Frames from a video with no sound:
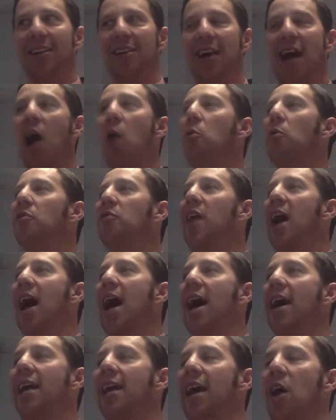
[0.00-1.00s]
How would
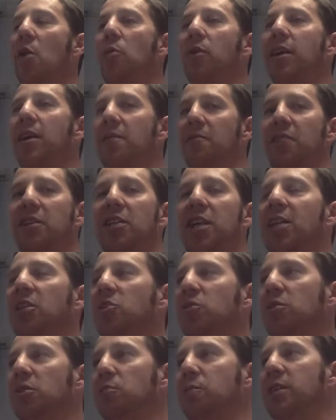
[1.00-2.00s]
an
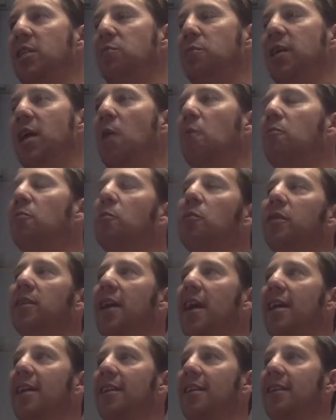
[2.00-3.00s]
invitational speech be helpful with
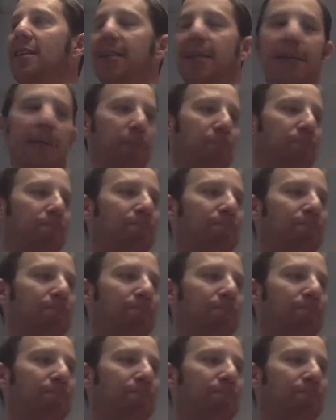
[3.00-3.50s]
that, do you think?